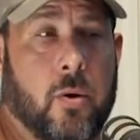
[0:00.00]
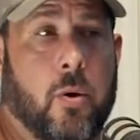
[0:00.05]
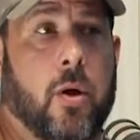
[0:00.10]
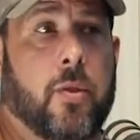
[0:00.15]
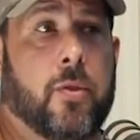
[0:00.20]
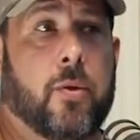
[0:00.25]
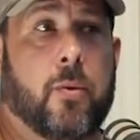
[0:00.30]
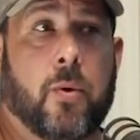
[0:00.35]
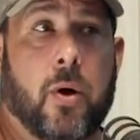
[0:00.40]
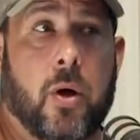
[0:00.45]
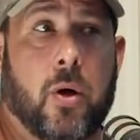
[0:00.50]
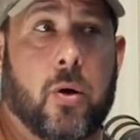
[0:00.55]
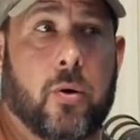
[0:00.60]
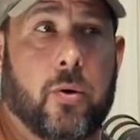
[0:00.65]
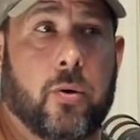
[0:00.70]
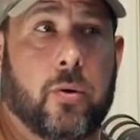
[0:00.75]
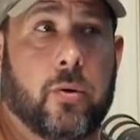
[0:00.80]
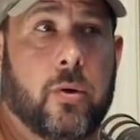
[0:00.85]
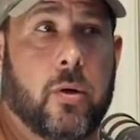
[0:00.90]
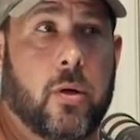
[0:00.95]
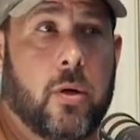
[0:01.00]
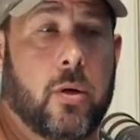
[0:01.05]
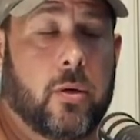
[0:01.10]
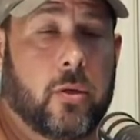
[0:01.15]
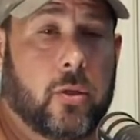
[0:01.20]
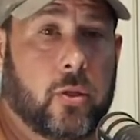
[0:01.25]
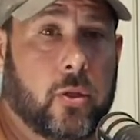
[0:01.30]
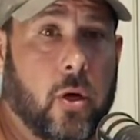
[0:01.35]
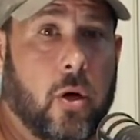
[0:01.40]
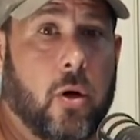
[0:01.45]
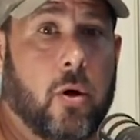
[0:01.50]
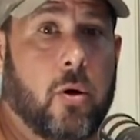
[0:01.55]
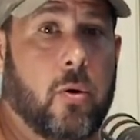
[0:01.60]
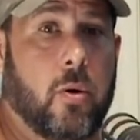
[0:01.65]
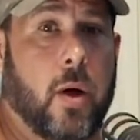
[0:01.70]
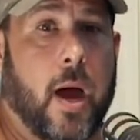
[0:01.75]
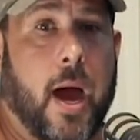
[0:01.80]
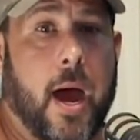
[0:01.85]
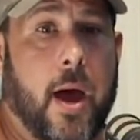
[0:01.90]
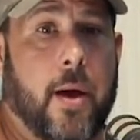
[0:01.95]
go on the road.
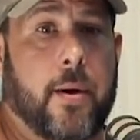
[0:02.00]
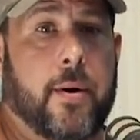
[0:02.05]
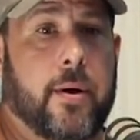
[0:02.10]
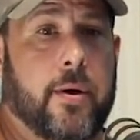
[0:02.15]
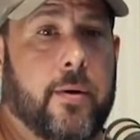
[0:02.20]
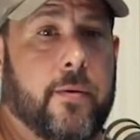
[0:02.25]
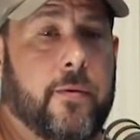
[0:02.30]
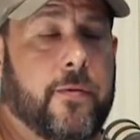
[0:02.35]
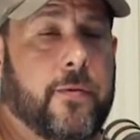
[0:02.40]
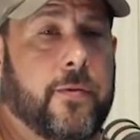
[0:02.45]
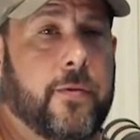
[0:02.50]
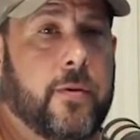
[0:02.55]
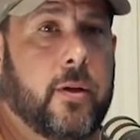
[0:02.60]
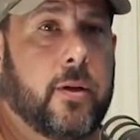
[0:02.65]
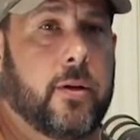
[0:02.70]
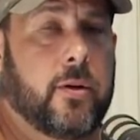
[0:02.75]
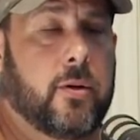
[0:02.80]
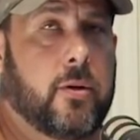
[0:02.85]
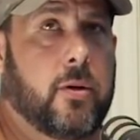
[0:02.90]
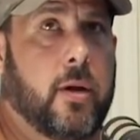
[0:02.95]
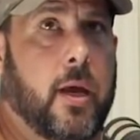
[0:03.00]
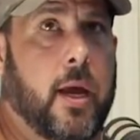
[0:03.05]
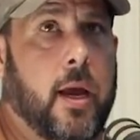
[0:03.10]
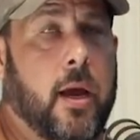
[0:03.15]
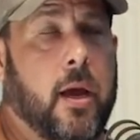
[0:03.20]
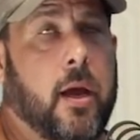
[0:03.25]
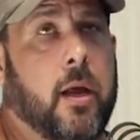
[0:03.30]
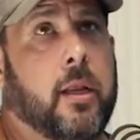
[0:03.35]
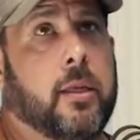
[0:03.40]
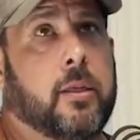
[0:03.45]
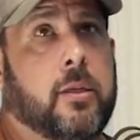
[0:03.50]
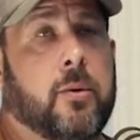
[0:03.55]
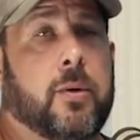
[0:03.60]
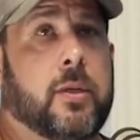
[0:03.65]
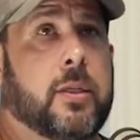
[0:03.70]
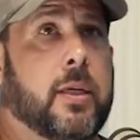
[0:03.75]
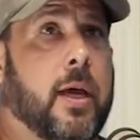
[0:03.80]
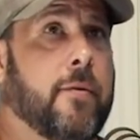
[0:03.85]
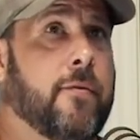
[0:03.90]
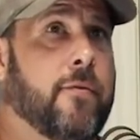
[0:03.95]
So out of, let's see, what
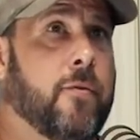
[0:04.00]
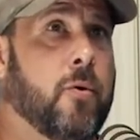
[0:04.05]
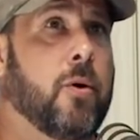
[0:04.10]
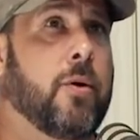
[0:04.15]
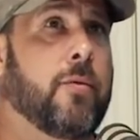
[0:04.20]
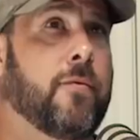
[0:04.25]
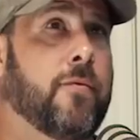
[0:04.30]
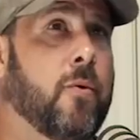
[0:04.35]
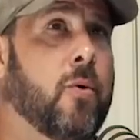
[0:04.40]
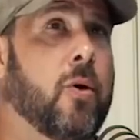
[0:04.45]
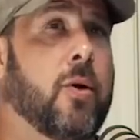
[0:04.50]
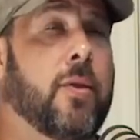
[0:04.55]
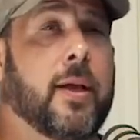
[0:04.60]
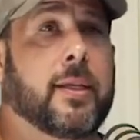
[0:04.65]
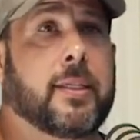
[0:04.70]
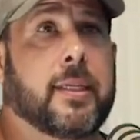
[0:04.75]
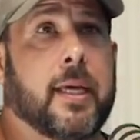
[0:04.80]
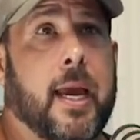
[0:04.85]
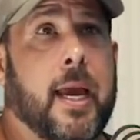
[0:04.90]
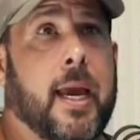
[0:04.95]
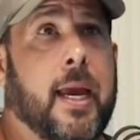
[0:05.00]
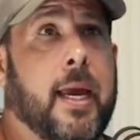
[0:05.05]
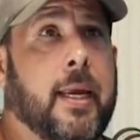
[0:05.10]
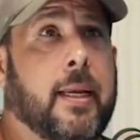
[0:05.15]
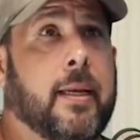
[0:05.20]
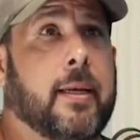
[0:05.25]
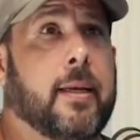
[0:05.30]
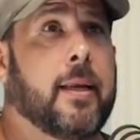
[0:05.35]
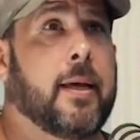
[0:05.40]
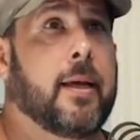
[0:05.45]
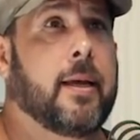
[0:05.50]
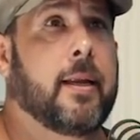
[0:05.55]
is that? 4 and 4, that's 8.